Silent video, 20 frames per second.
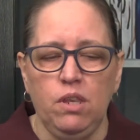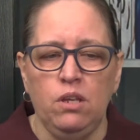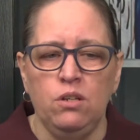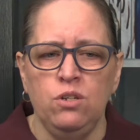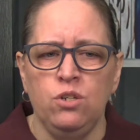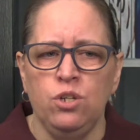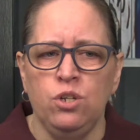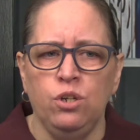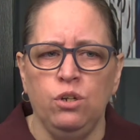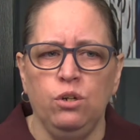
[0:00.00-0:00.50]

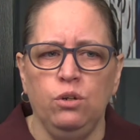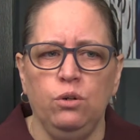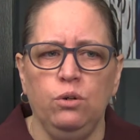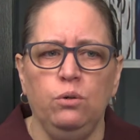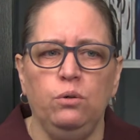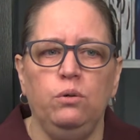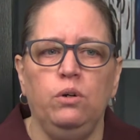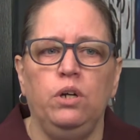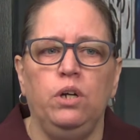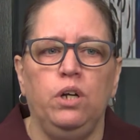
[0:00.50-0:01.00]

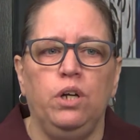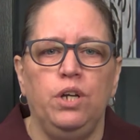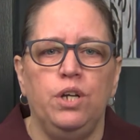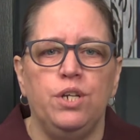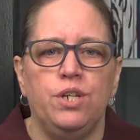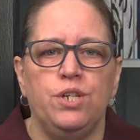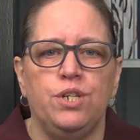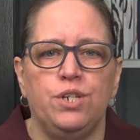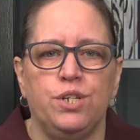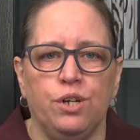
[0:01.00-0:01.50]
to
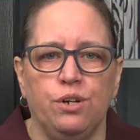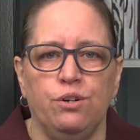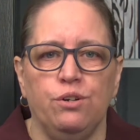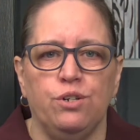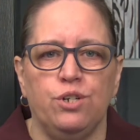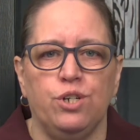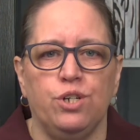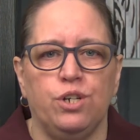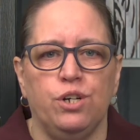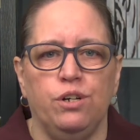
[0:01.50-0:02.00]

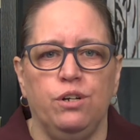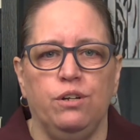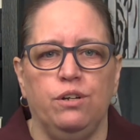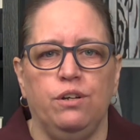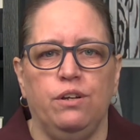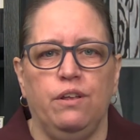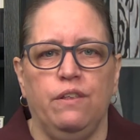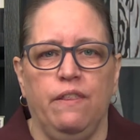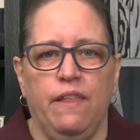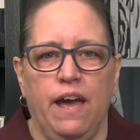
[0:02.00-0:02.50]
search
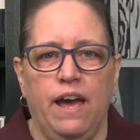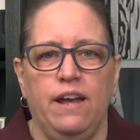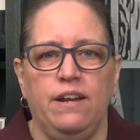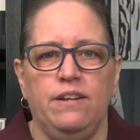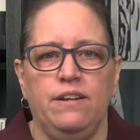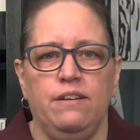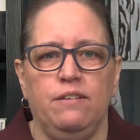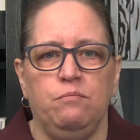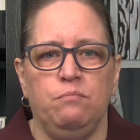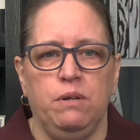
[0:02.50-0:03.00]

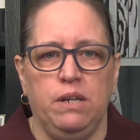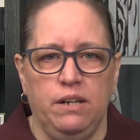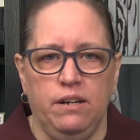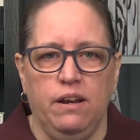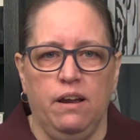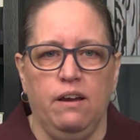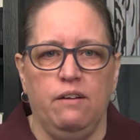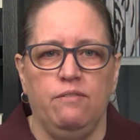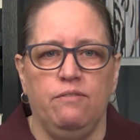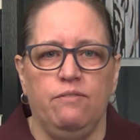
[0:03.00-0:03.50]
that
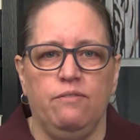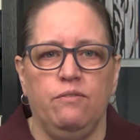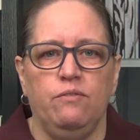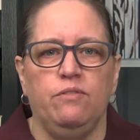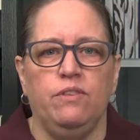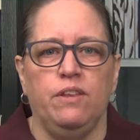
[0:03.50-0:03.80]
PDF,